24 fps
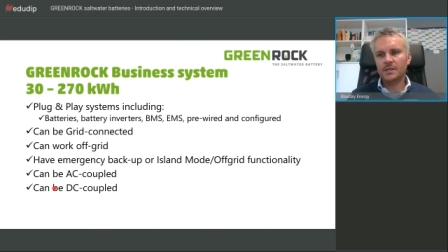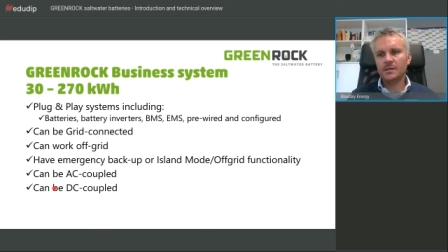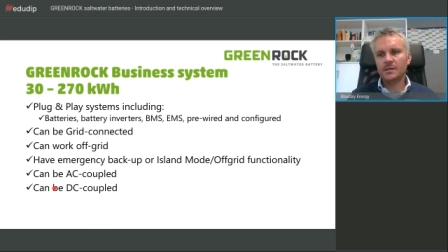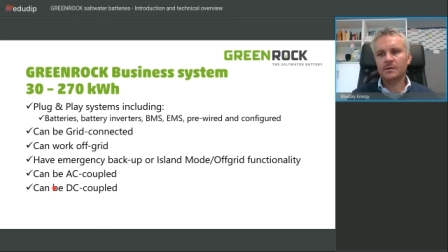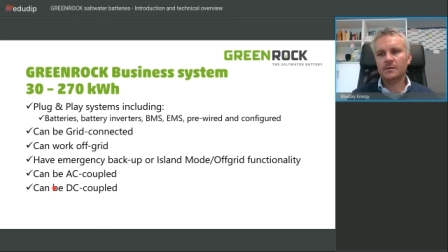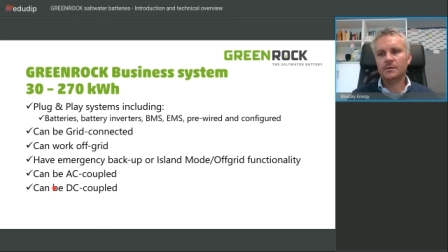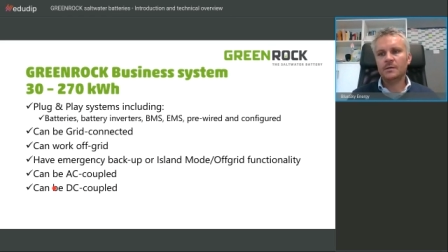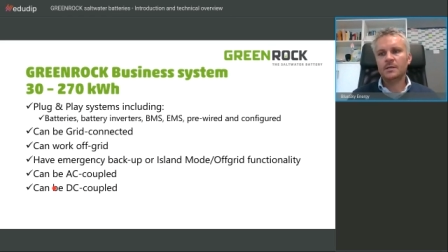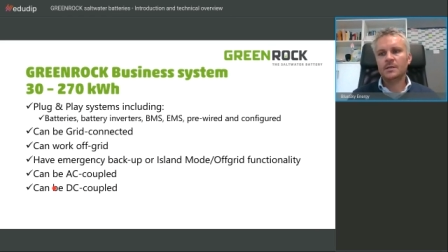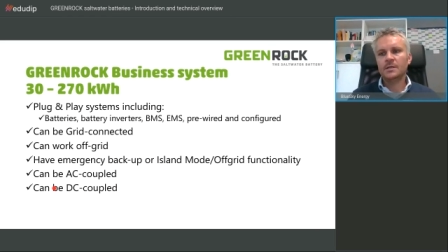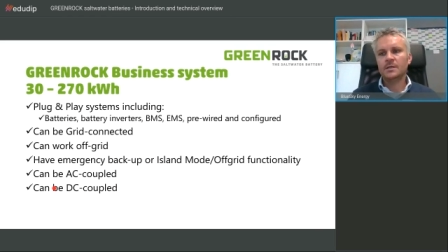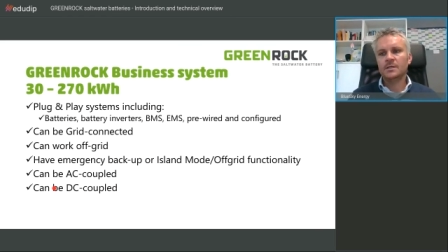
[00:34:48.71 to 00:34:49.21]

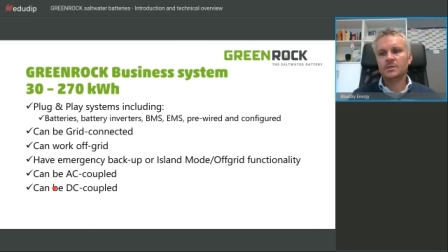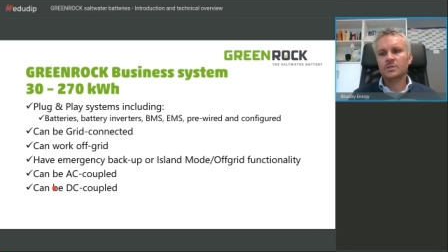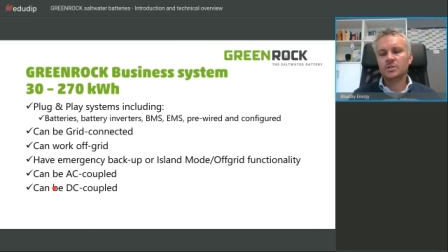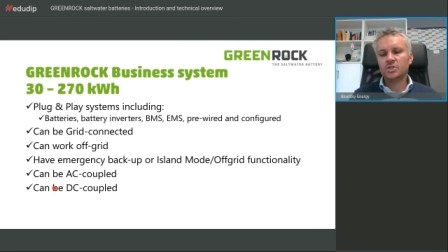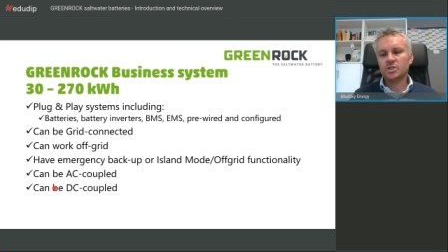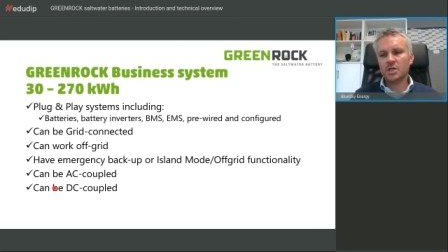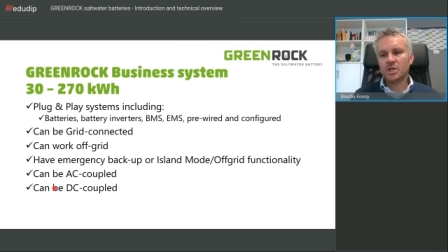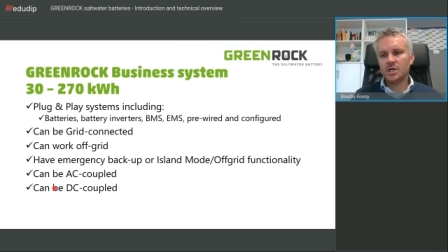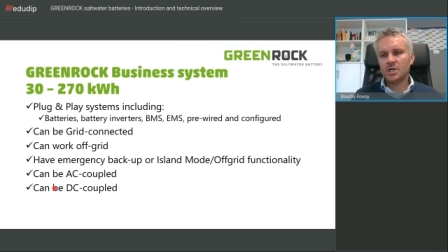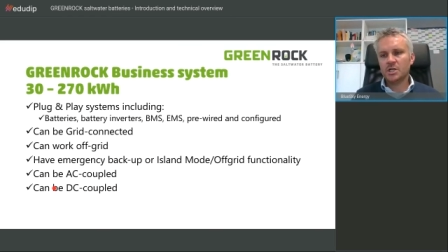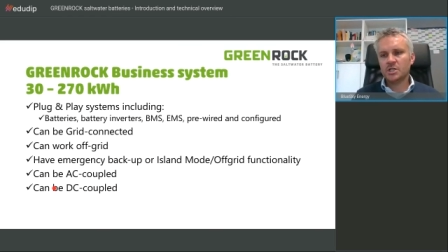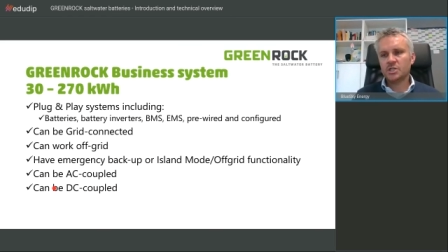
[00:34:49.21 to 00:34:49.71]

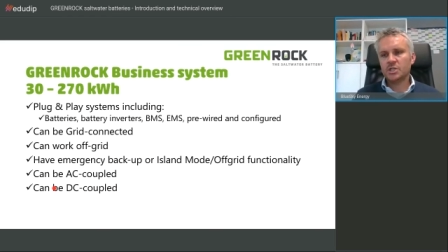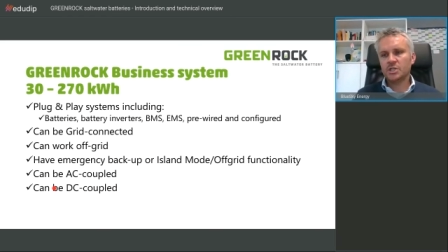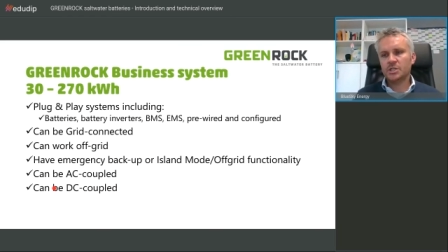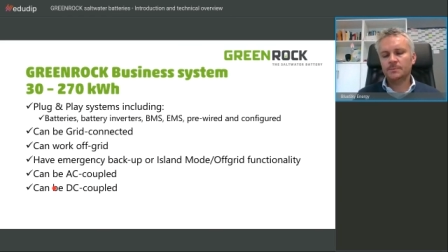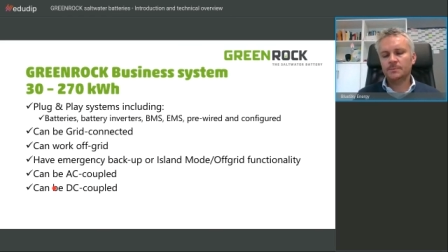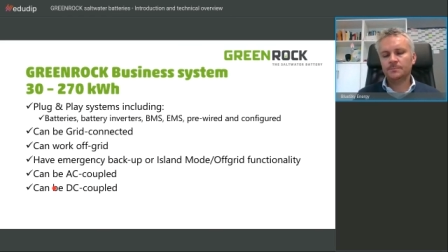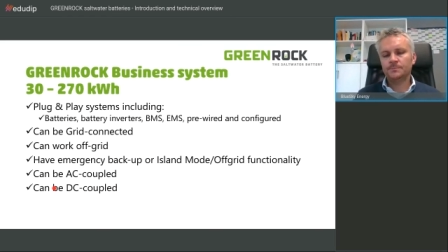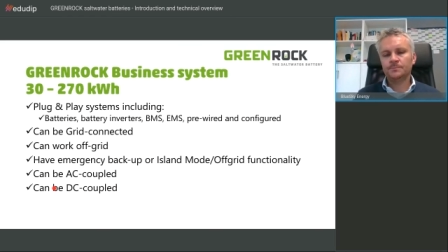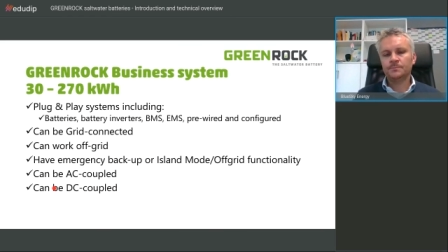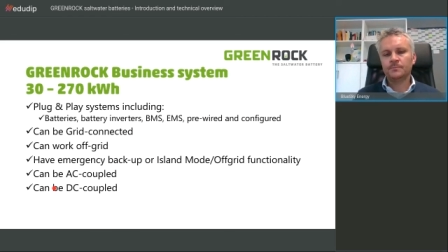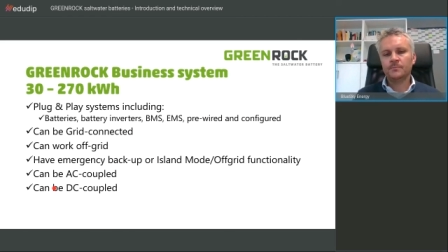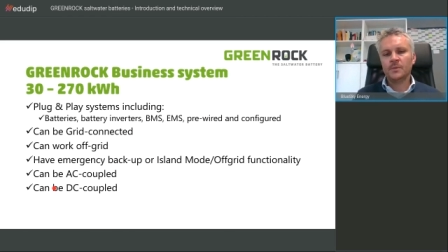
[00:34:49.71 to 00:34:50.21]
DC
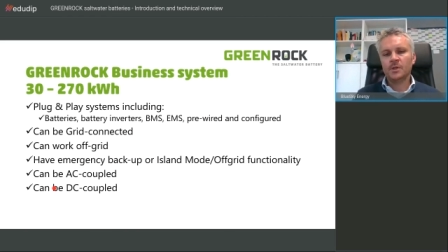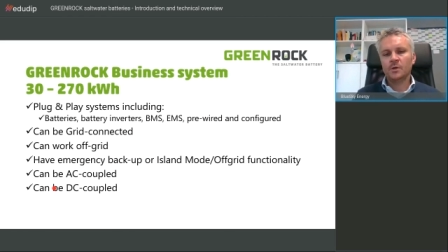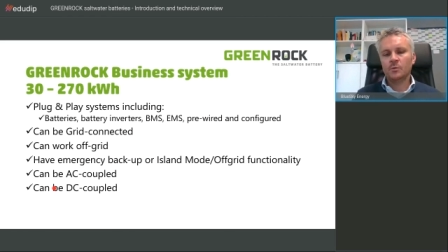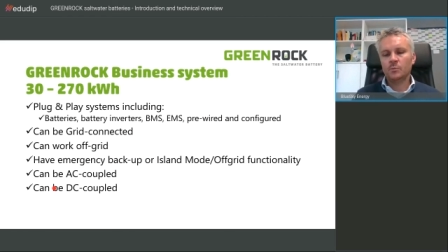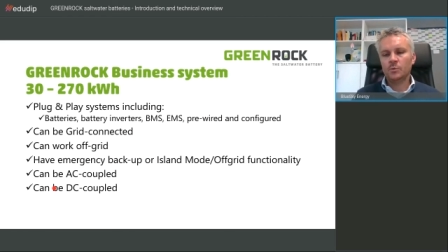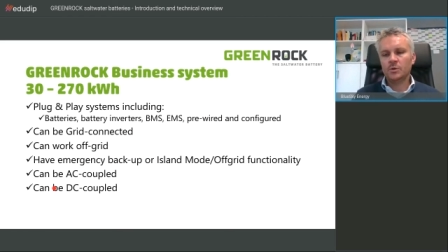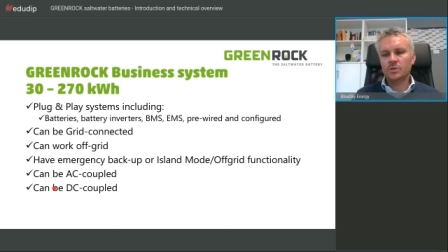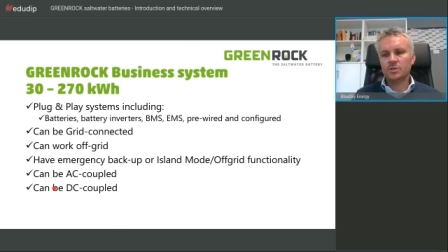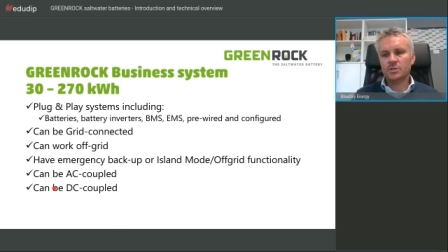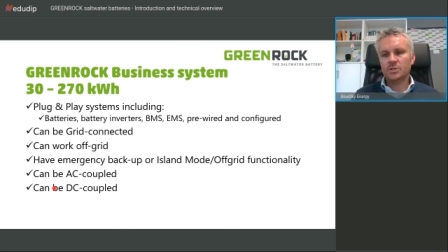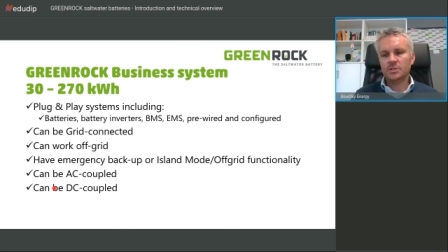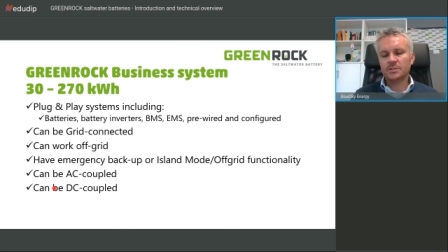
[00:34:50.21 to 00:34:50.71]

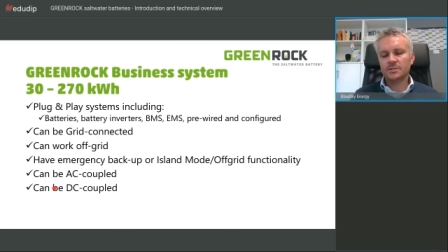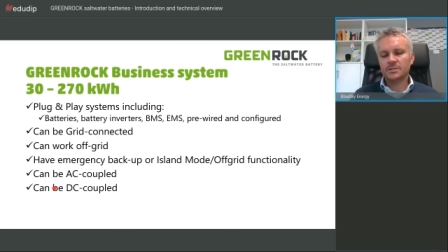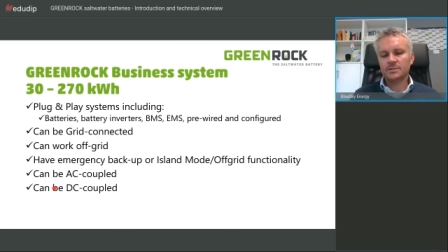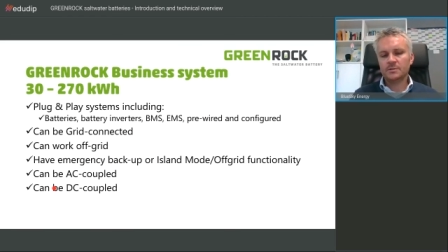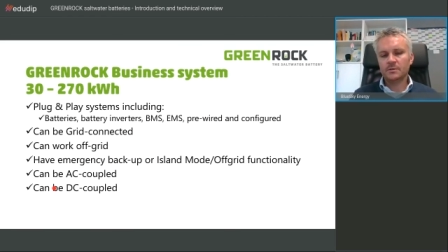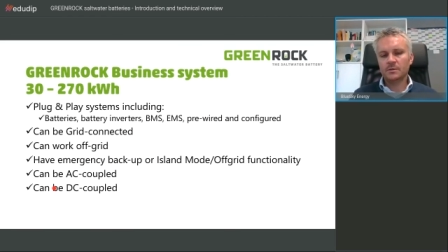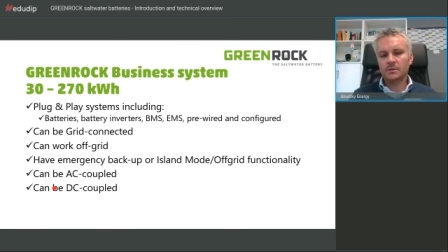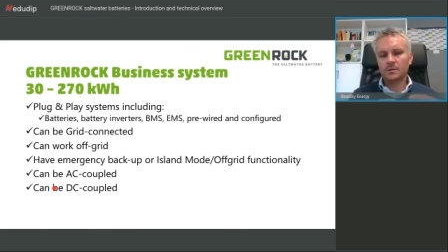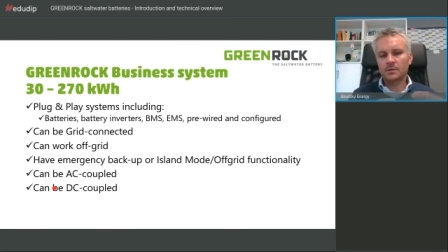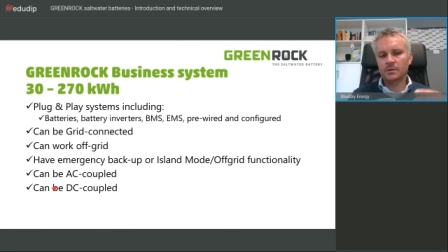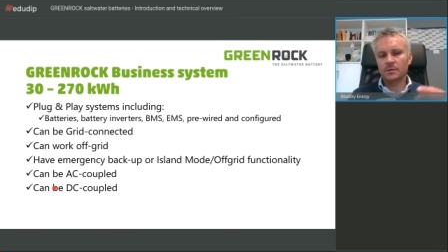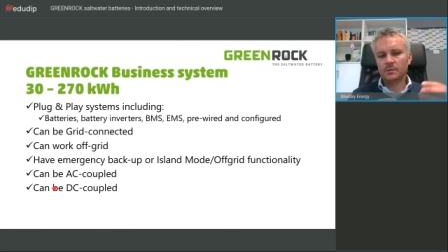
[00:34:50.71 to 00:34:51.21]
connected to
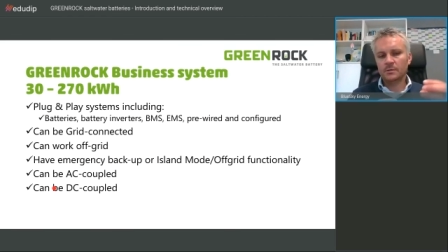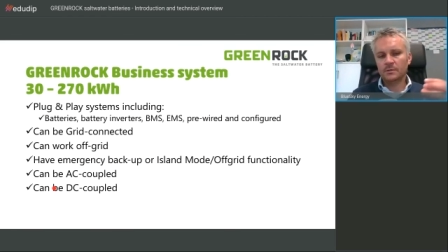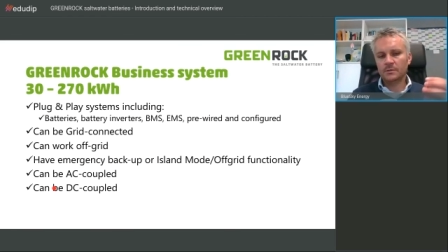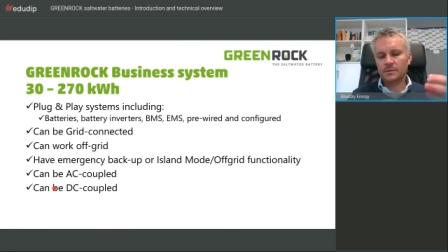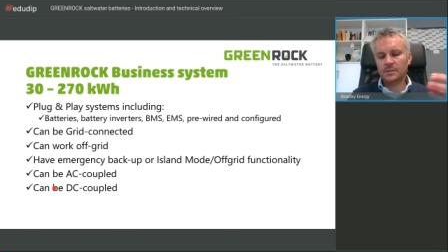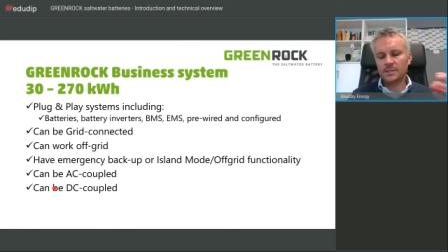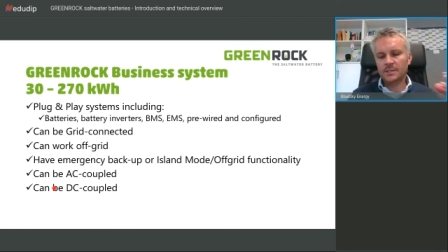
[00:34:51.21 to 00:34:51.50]
the